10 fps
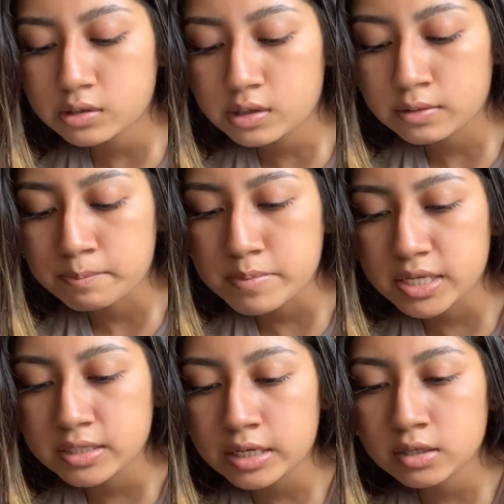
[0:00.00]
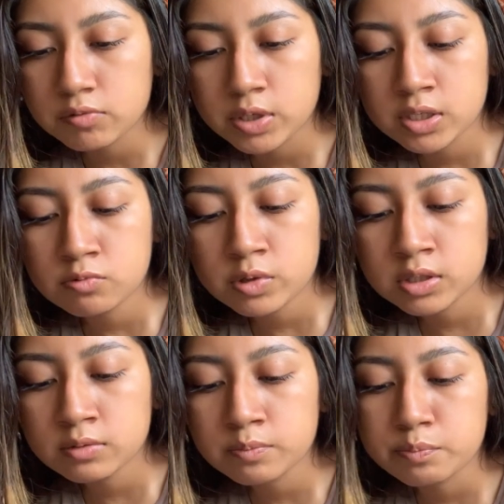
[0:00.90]
midnight green
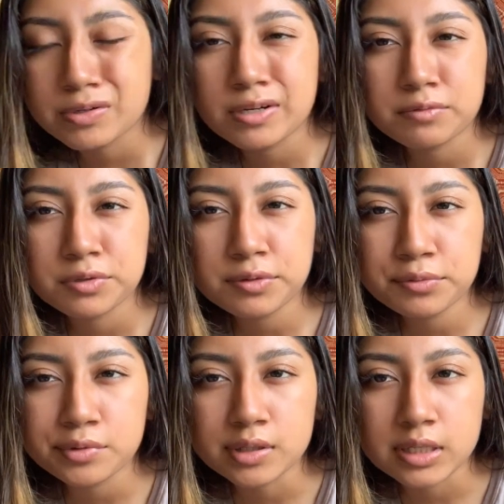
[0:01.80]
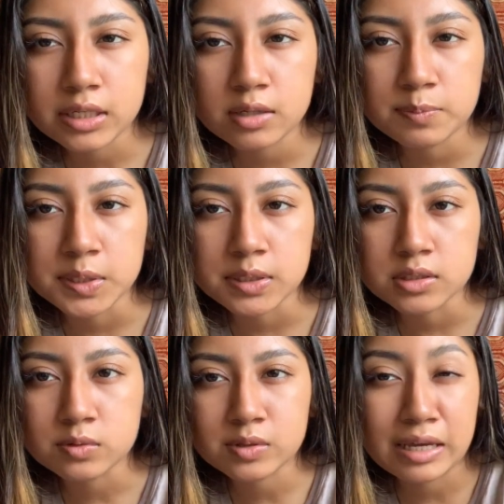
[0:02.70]
one, but I didn't really like it because
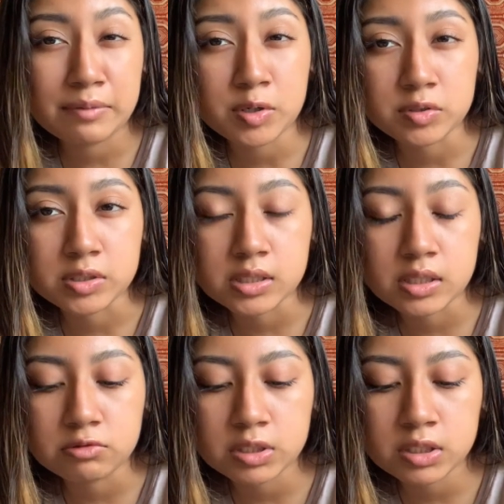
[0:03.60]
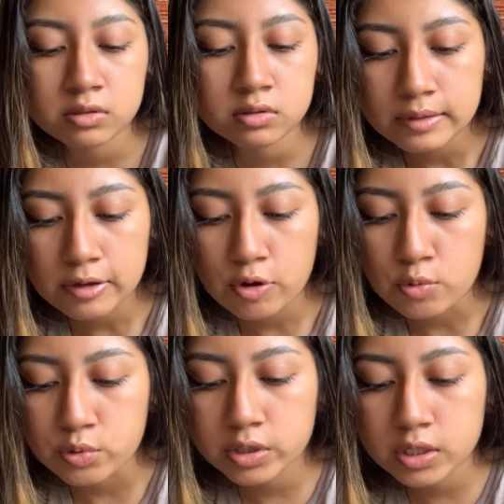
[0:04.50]
you can barely see the green. Oh,
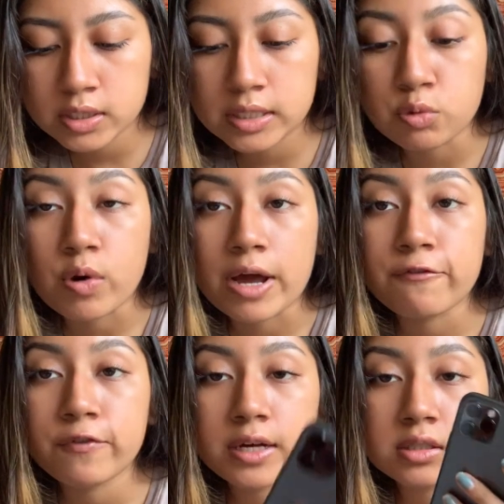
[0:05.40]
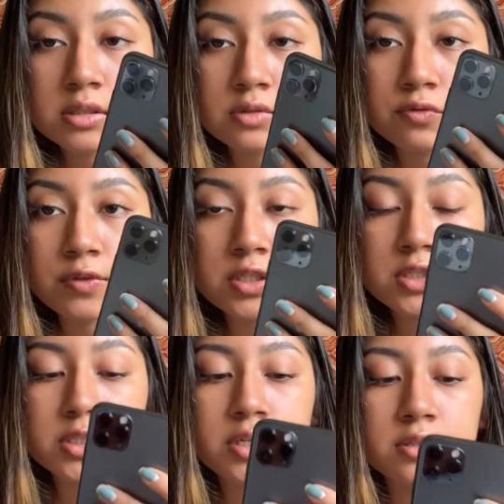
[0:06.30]
we're gonna need Wi-Fi to
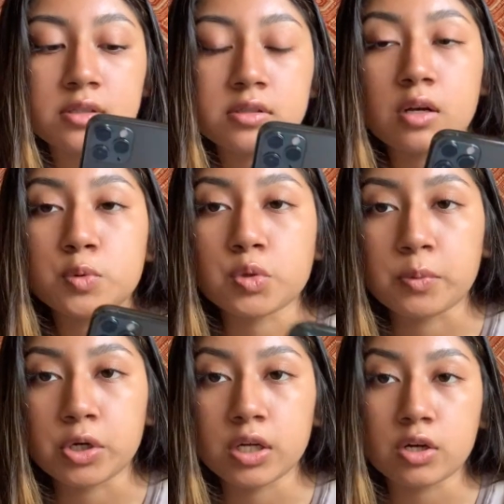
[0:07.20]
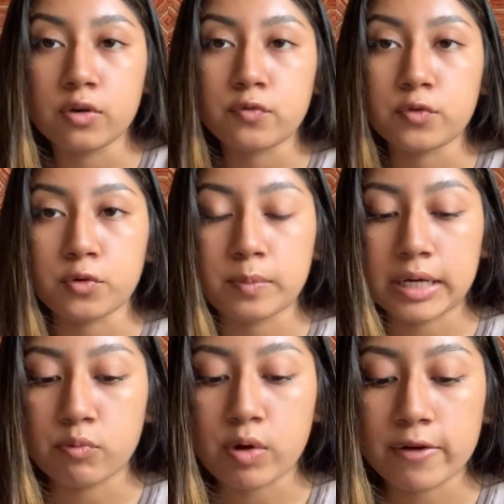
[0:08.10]
finish setting this up, so I'm gonna go for my
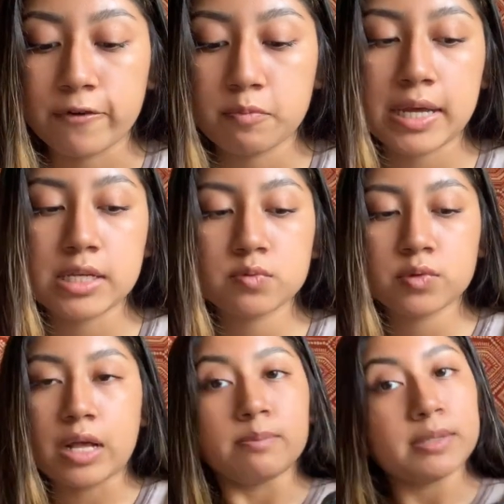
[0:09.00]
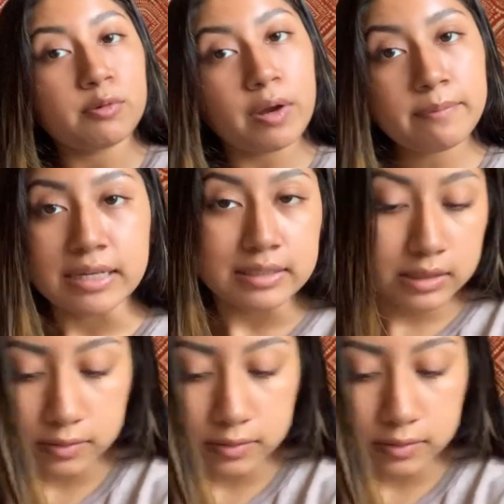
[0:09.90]
Wi-Fi password. I'll be right back.